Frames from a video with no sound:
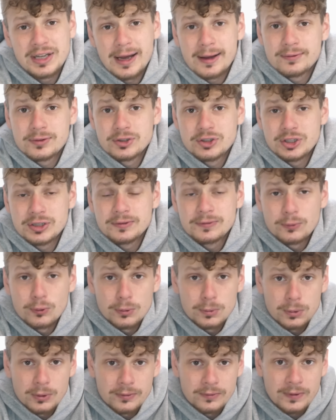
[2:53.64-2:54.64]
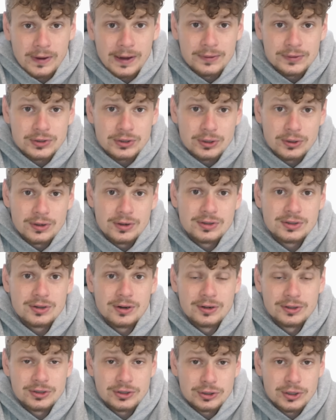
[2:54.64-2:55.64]
averaging 4.5 stars
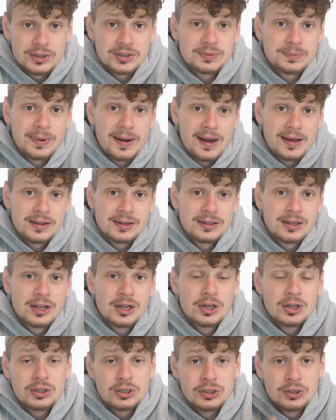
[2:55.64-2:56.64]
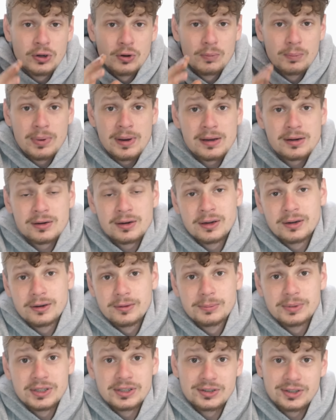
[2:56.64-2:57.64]
on Trustpilot, you know
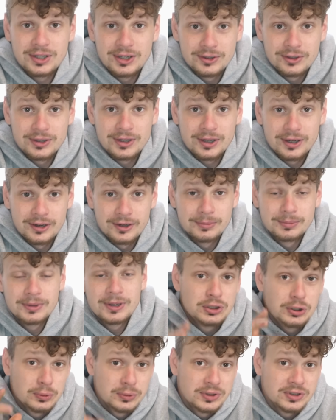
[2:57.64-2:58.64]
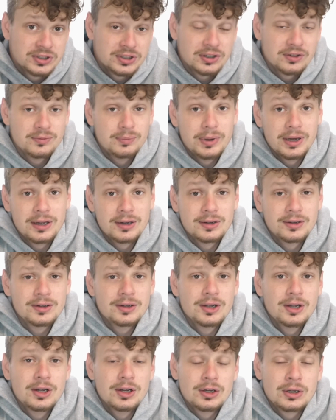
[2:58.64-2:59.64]
BetterHelp is here to help. You deserve
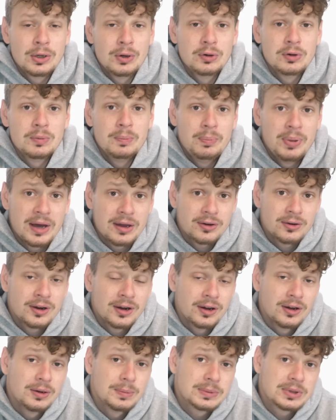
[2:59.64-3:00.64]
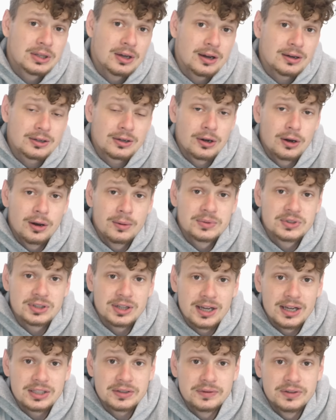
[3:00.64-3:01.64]
better. Go to
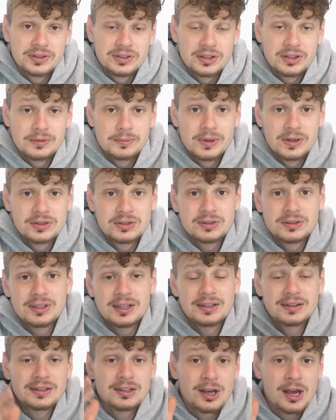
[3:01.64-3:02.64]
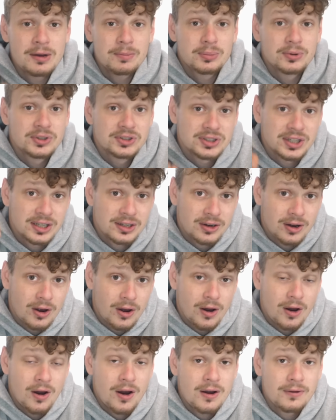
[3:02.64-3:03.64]
betterhelp.com/facilitybuilds to get 10%
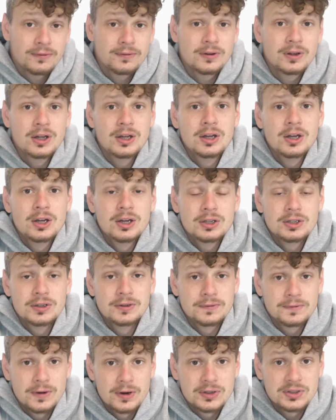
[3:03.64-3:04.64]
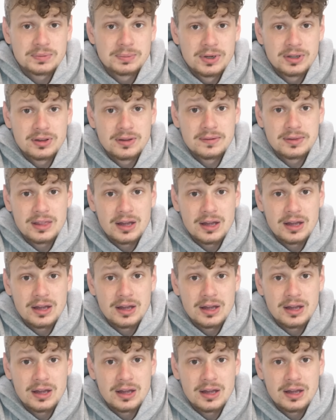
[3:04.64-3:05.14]
off your first month of